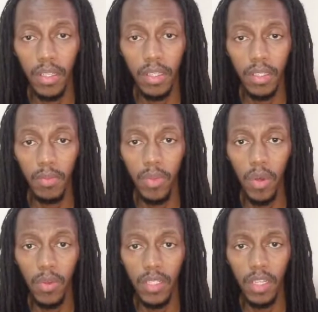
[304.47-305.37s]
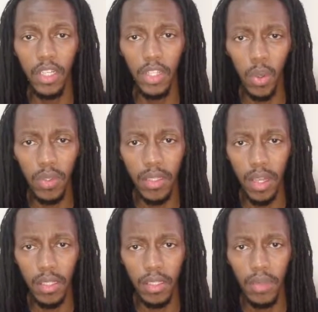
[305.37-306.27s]
is because it shows
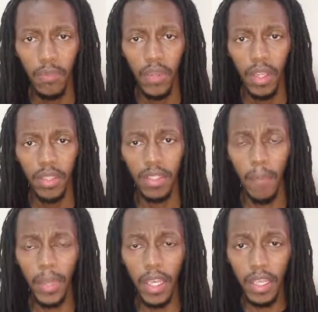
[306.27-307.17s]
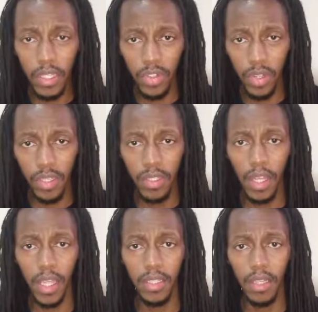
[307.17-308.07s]
us some intrigues
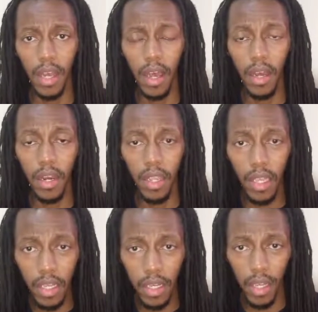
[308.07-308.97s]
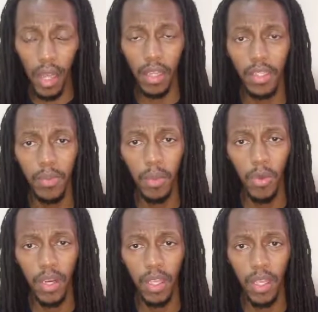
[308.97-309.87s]
that are in Azimio
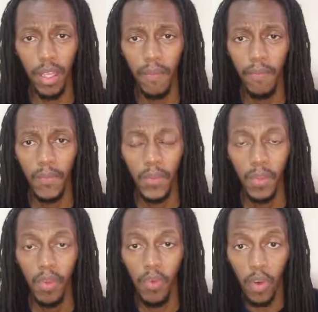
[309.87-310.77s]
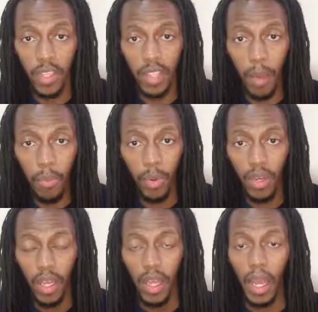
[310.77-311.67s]
One Kenya. For example,
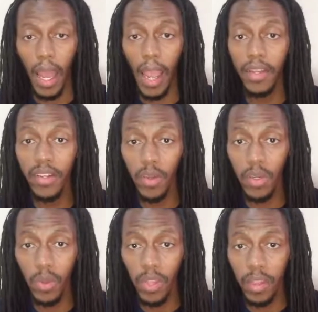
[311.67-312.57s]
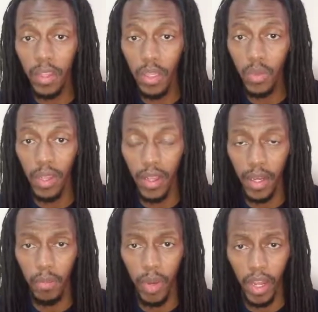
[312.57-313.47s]
I did not know that things were
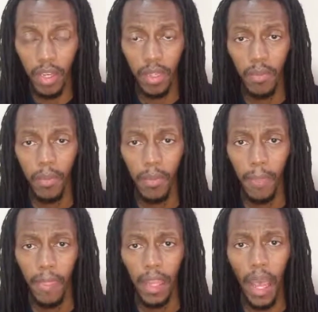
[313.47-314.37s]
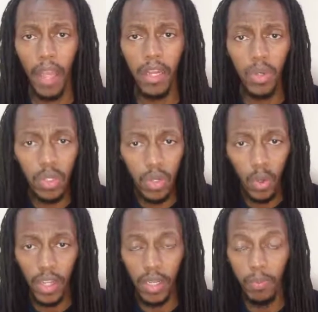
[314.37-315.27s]
that bad. I did not know
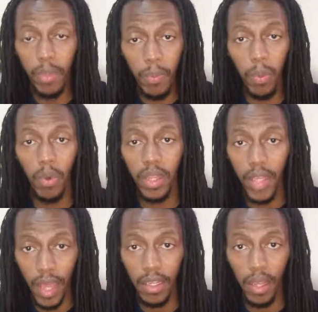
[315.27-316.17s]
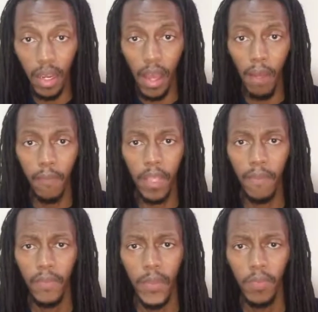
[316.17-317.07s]
that people were that unhappy.
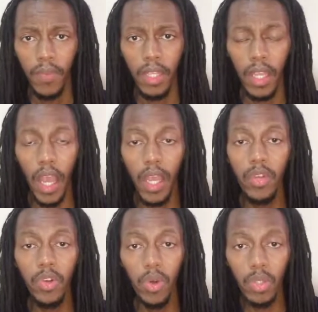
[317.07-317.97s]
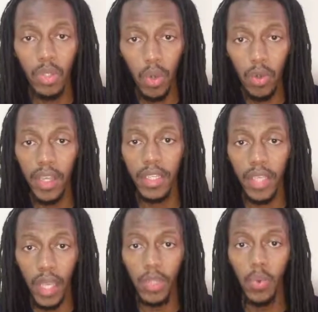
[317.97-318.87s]
I did not know that
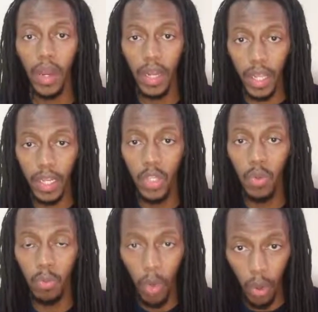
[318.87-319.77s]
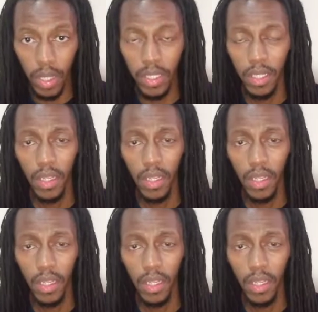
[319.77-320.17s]
guys were ready to bolt